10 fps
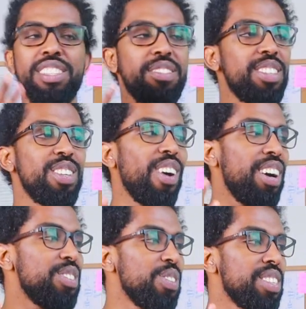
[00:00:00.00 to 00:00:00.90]
this video
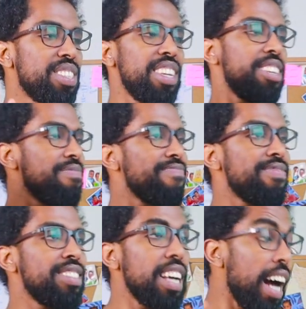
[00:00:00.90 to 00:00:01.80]
and you will see,
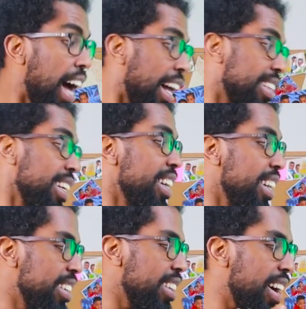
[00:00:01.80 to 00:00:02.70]
at the
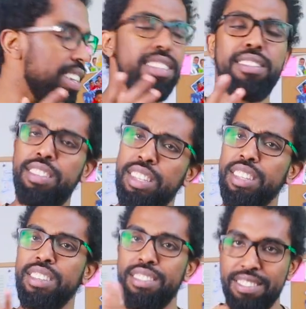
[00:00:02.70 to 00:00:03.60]
end, I
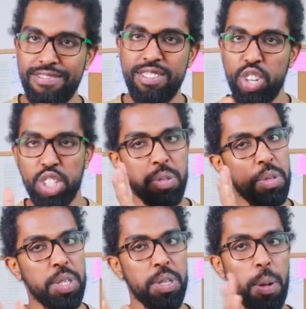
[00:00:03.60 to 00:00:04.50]
think
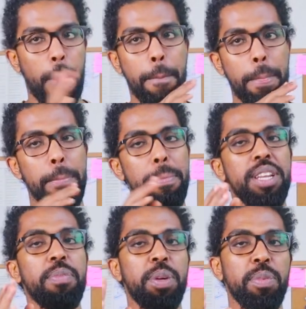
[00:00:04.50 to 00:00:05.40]
not
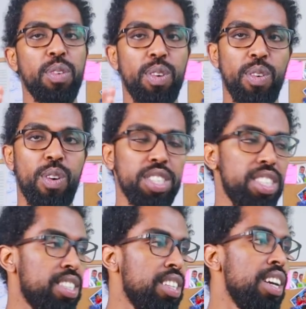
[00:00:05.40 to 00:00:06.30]
many people will watch
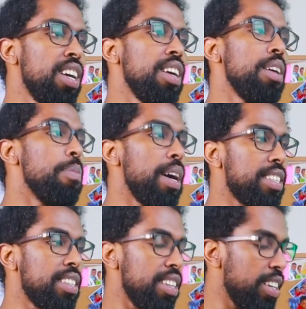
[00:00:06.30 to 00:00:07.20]
it,
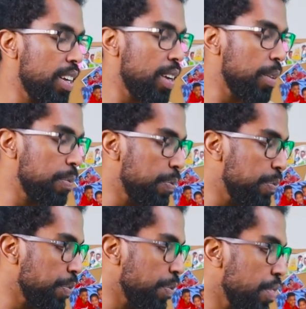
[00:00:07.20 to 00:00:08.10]
but
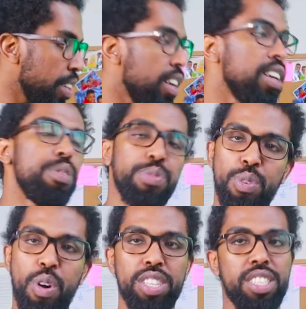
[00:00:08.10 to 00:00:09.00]
if
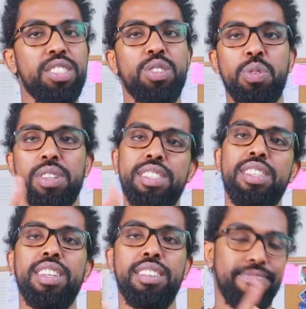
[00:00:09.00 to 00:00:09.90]
you watch it, you will
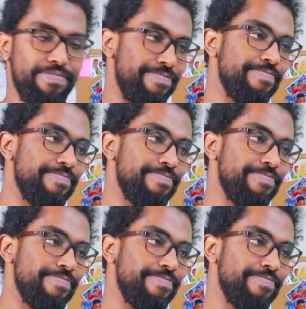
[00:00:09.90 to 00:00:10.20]
see